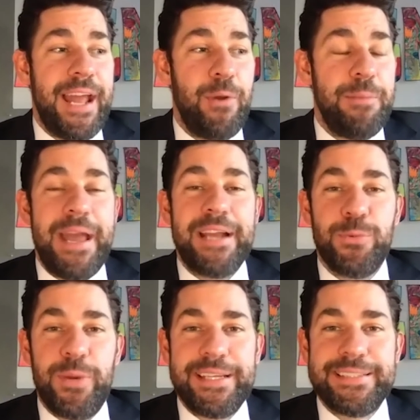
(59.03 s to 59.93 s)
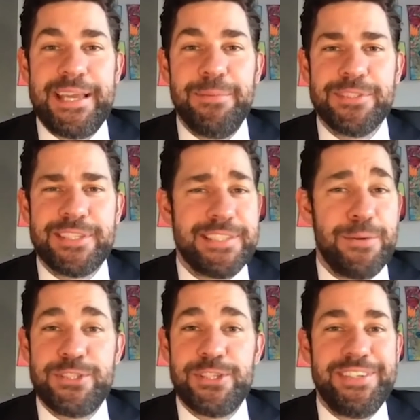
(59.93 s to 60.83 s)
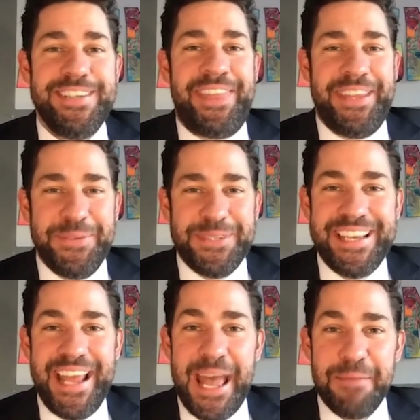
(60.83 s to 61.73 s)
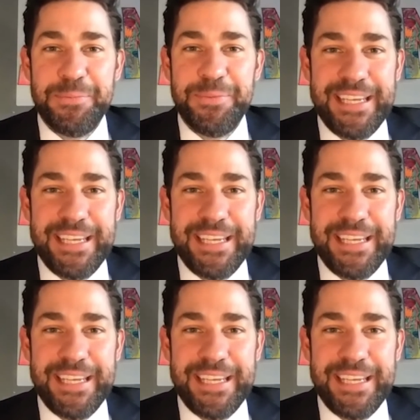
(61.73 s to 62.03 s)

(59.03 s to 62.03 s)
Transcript: I went back to waiting tables because I was sure nothing was going to happen with